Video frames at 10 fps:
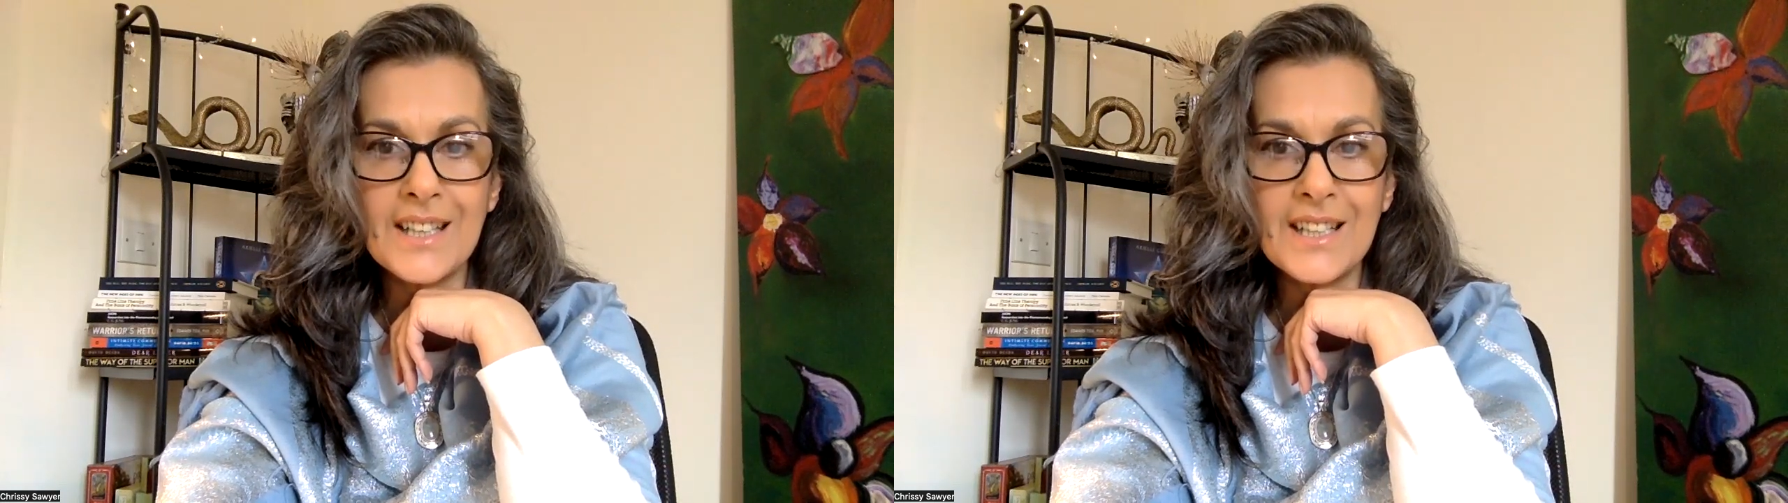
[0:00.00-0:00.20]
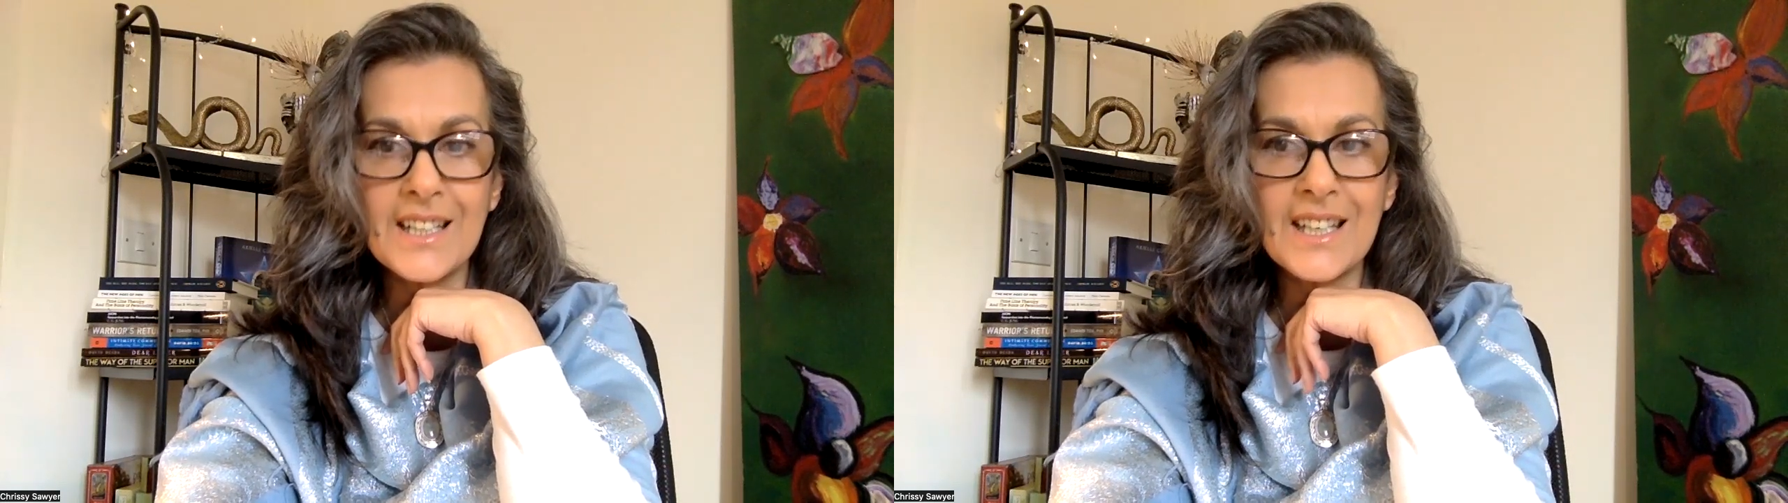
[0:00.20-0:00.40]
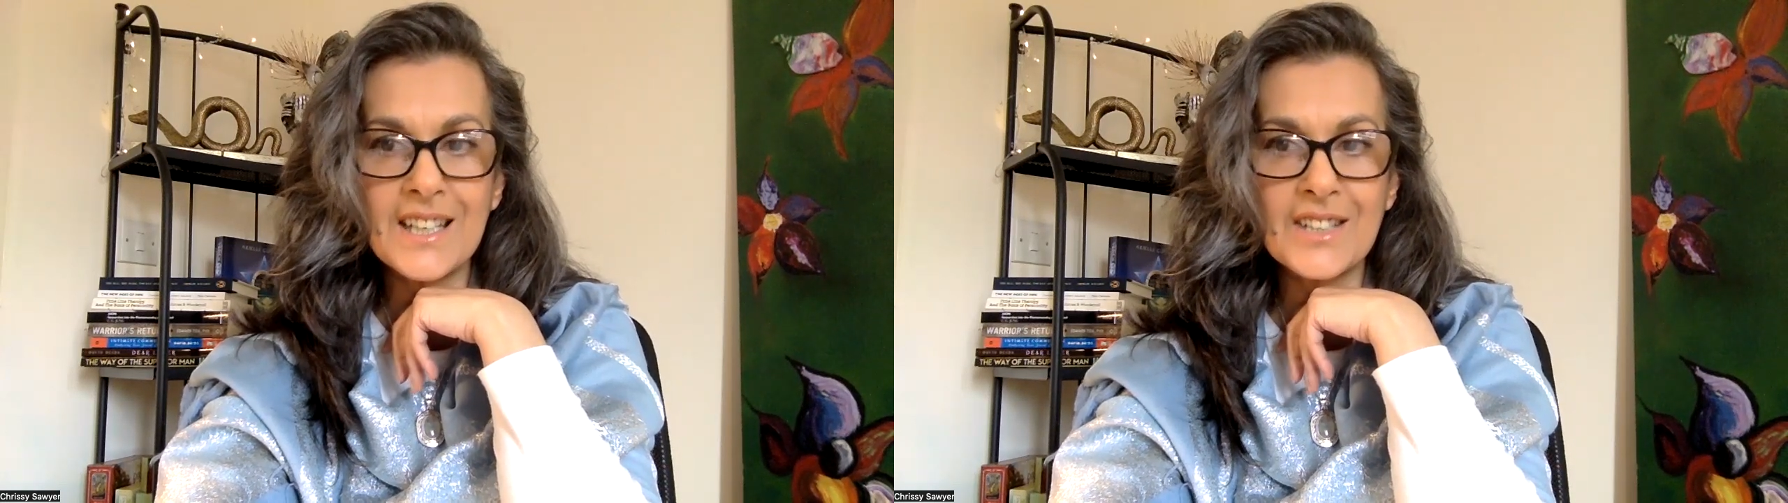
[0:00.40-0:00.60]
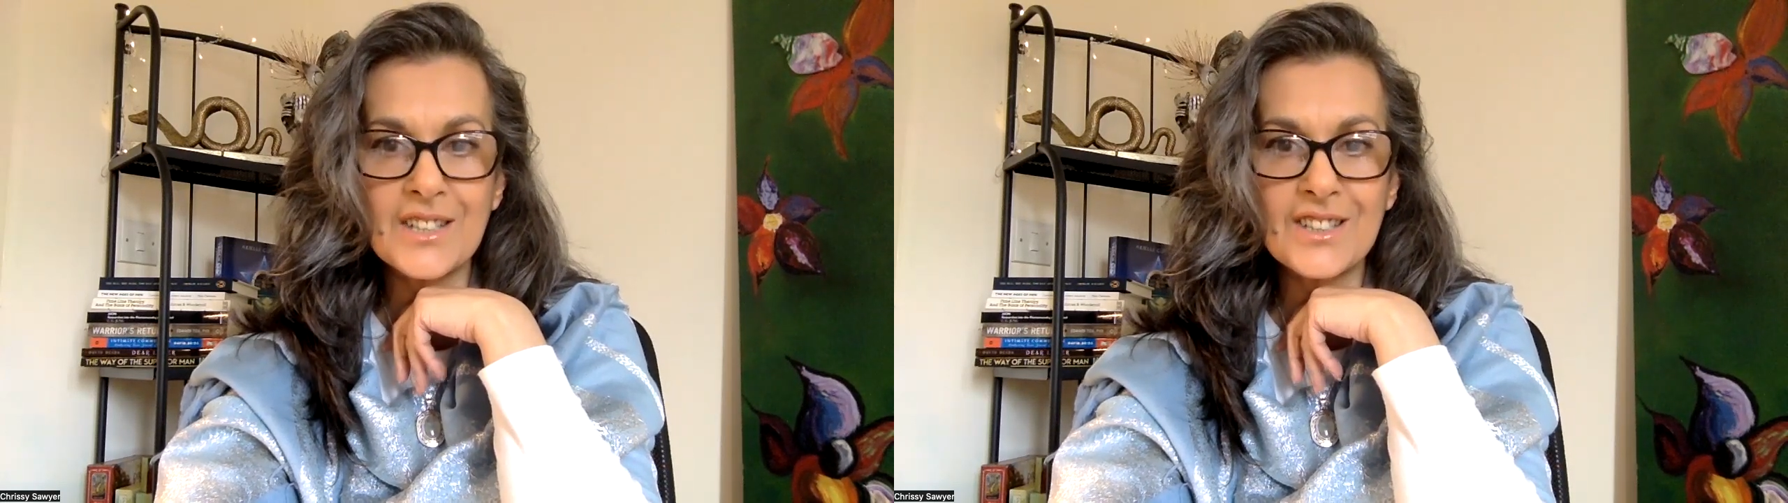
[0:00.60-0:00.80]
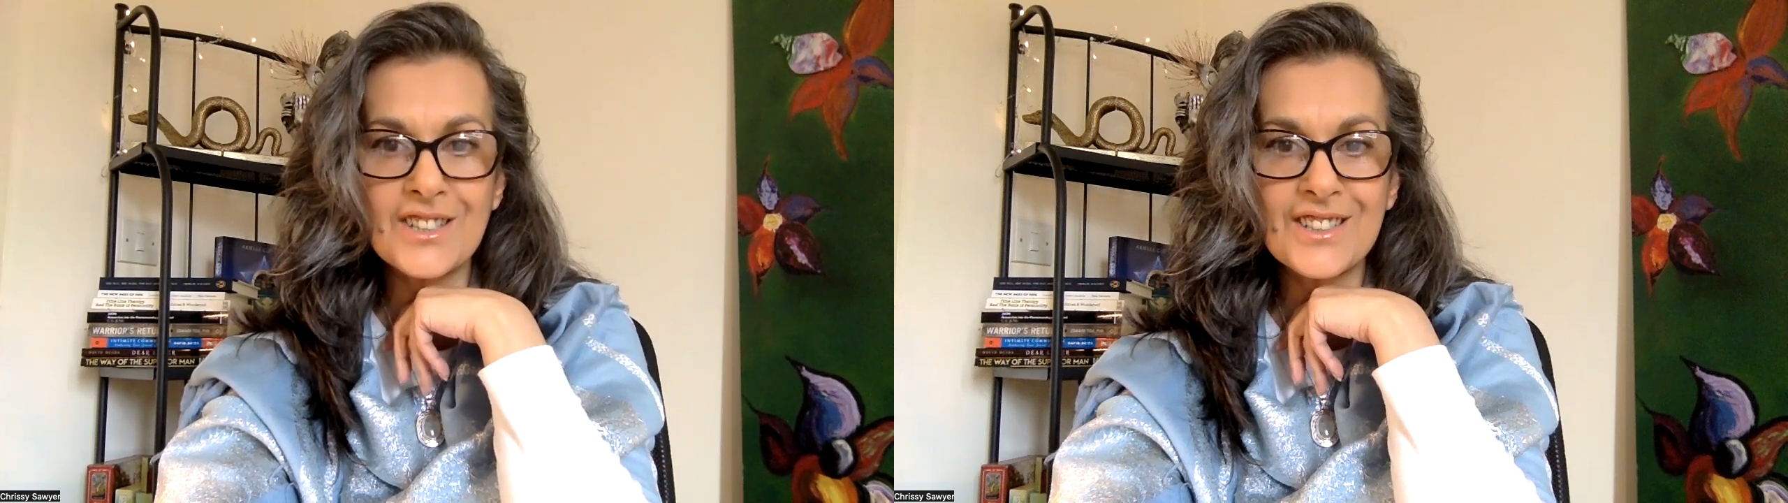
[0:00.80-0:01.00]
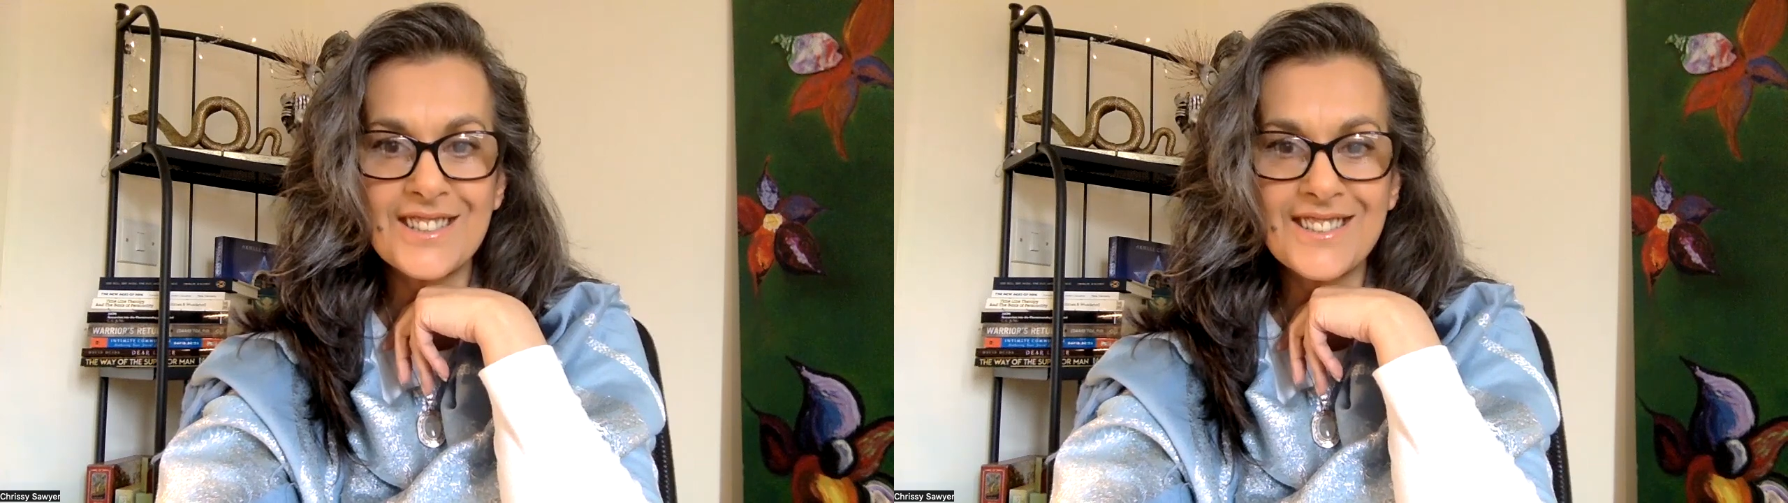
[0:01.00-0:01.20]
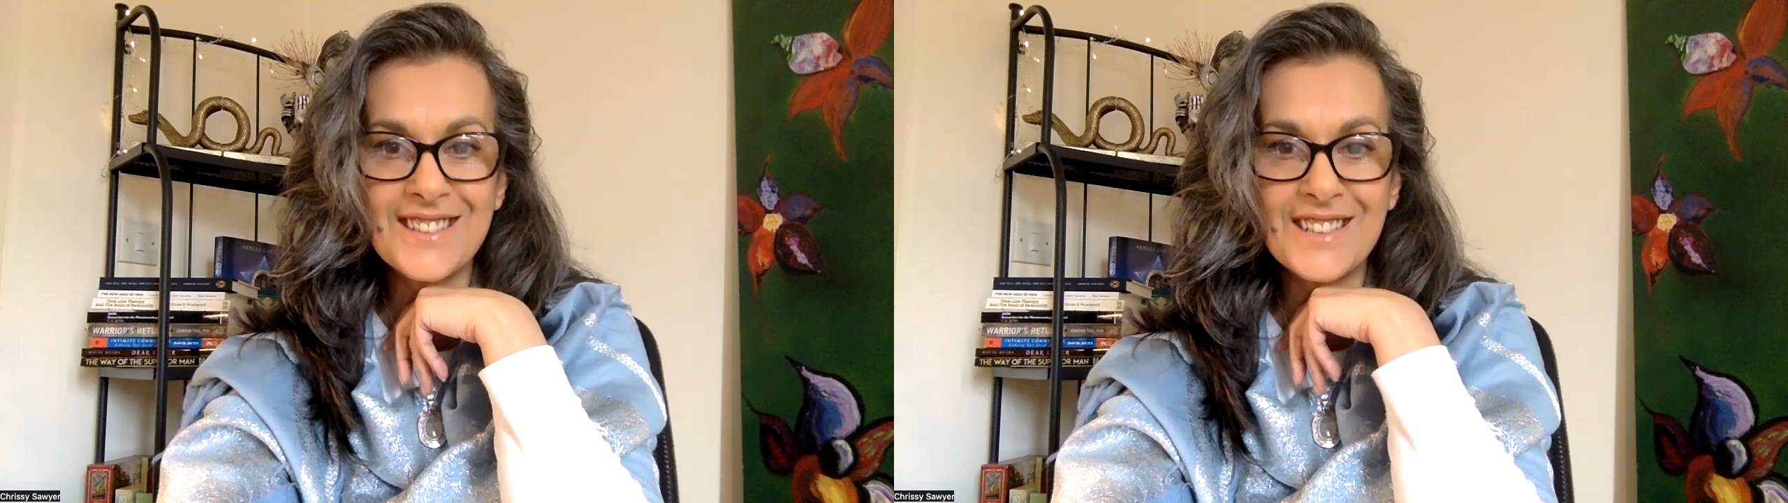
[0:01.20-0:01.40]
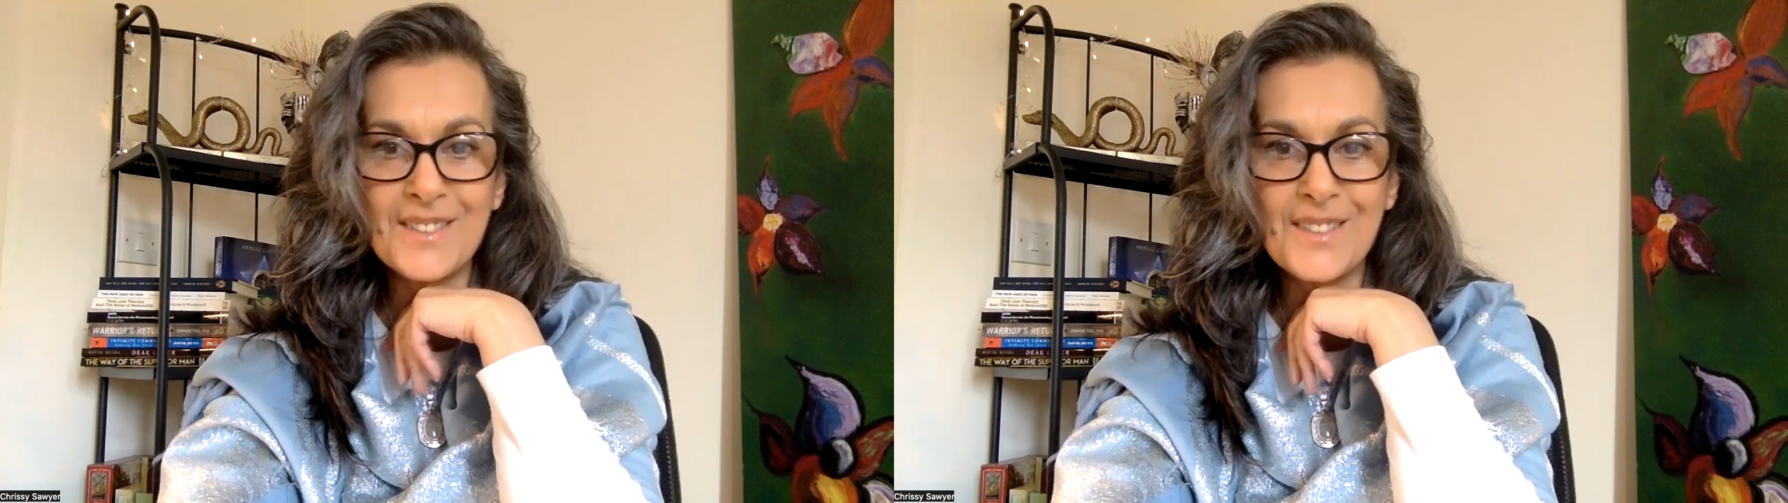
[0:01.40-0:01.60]
you're going to get judged.
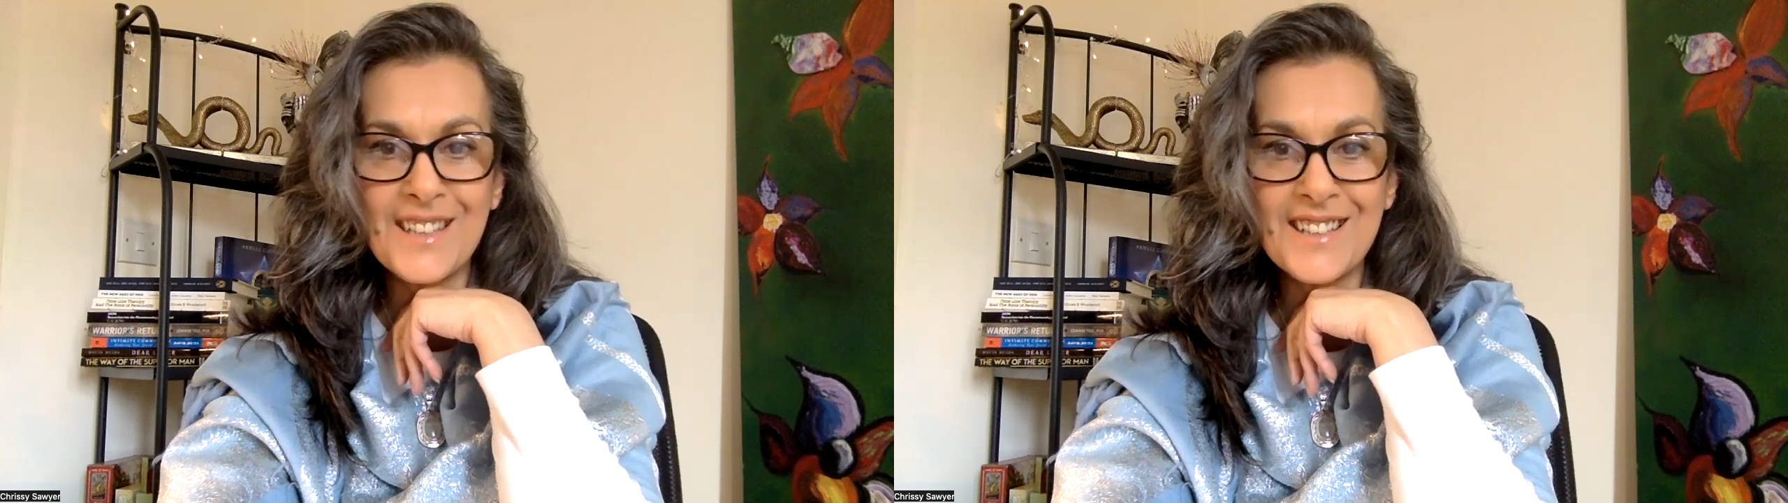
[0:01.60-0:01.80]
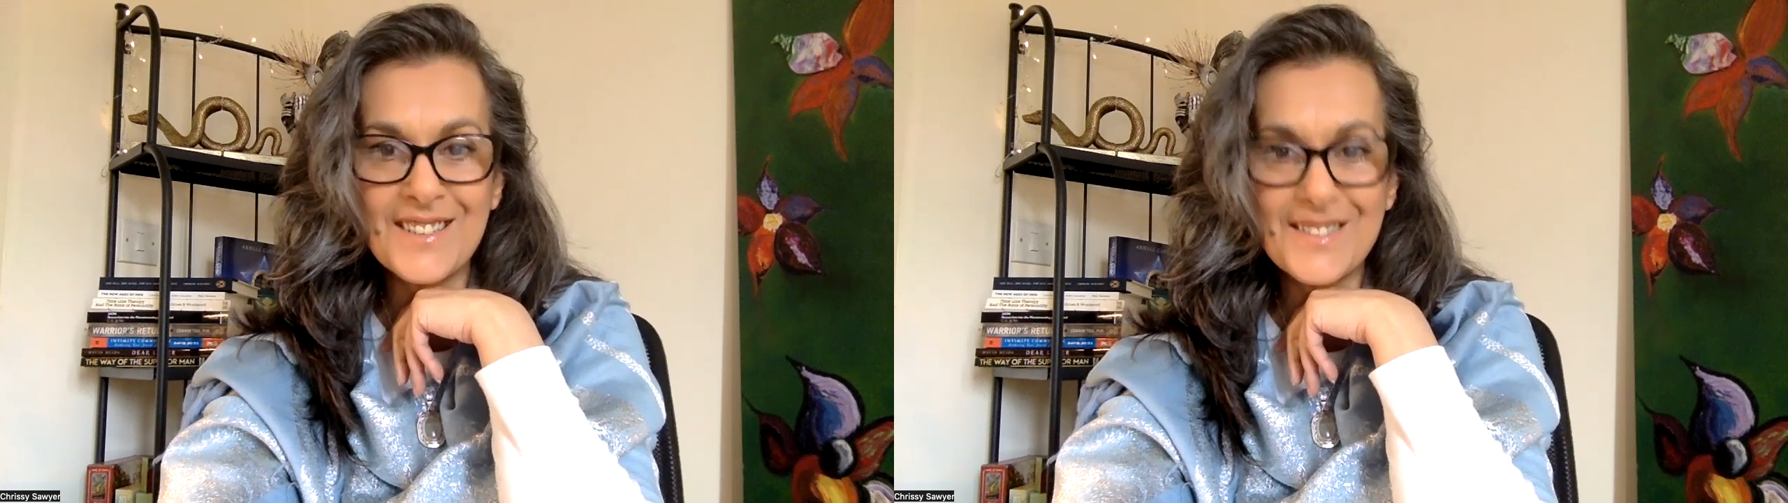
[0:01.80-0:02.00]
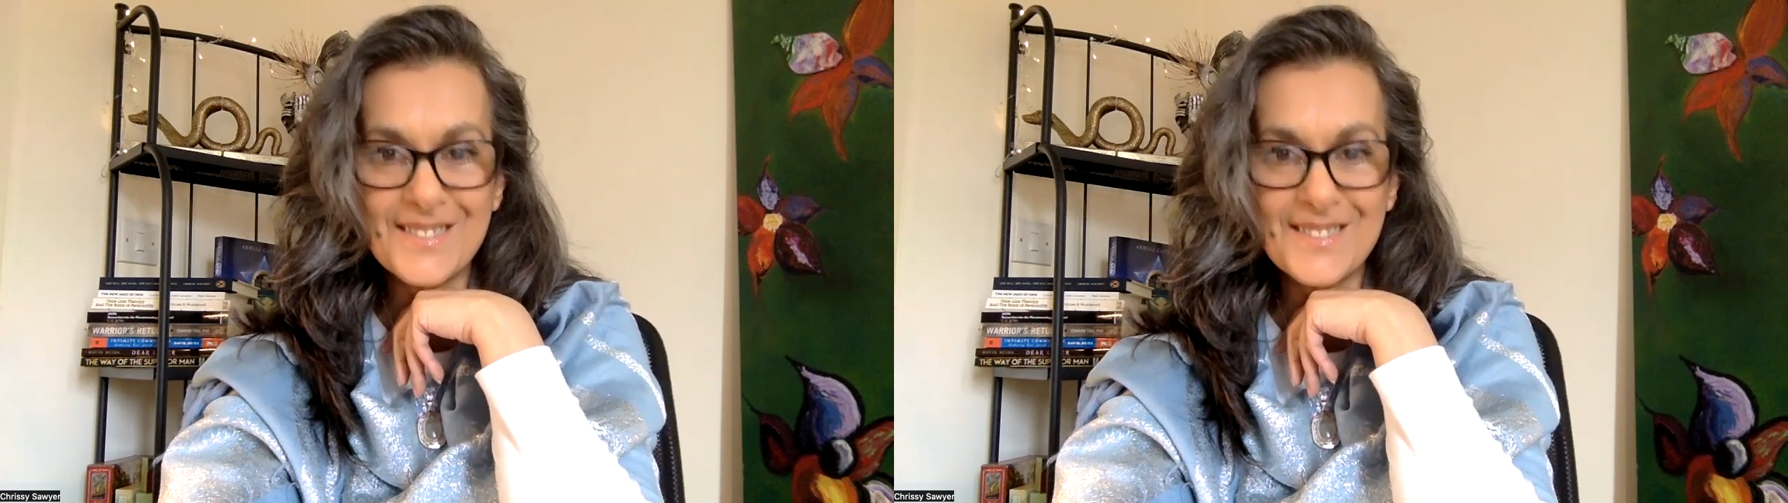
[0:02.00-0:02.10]
Deal with it.